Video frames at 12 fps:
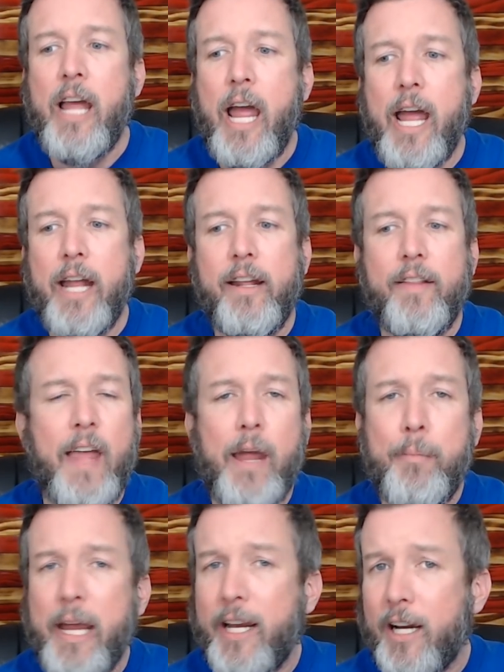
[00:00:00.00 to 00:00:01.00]
and they
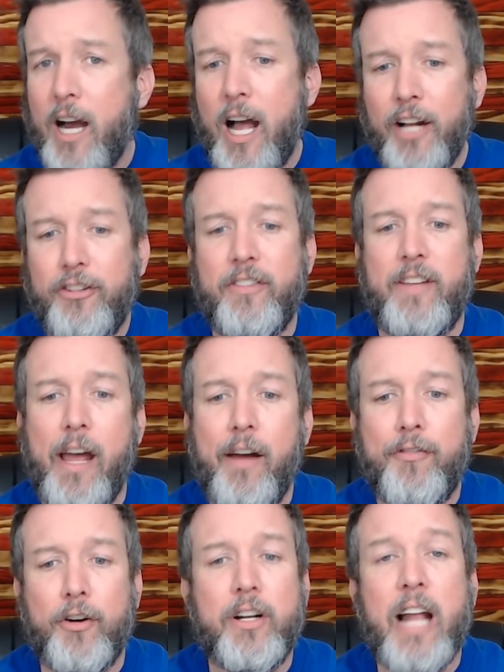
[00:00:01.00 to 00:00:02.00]
make a conscious
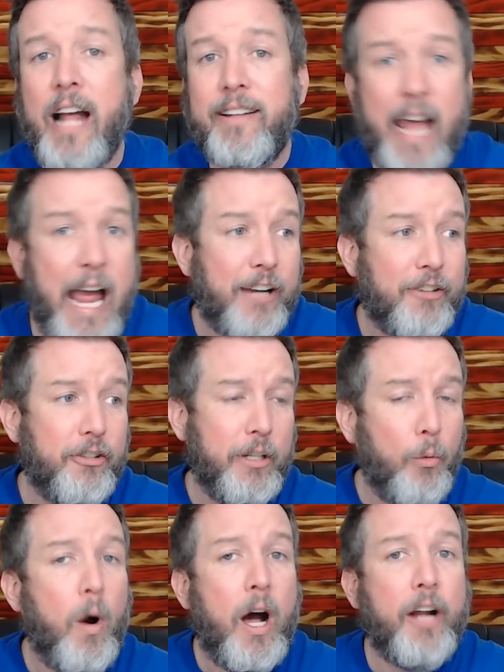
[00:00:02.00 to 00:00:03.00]
effort not to actually
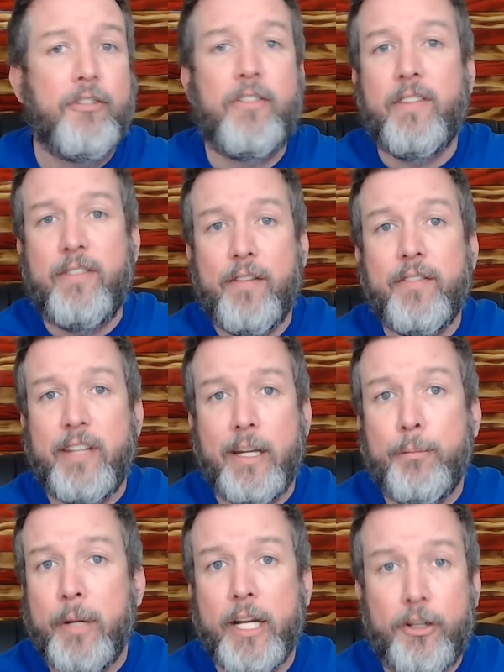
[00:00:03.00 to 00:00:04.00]
watch the
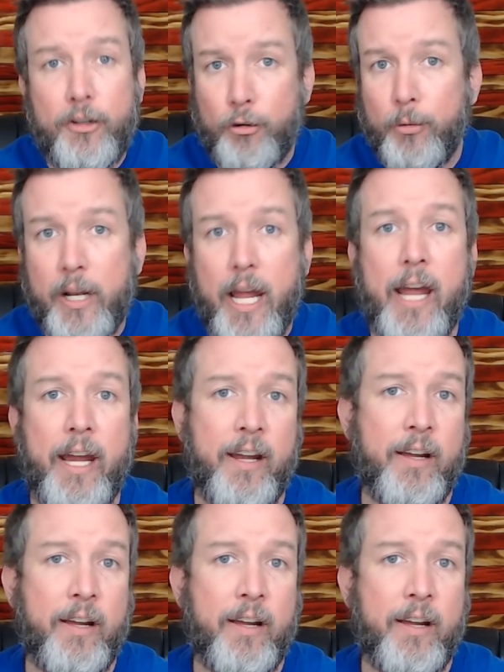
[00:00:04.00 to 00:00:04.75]
17-minute Q&A.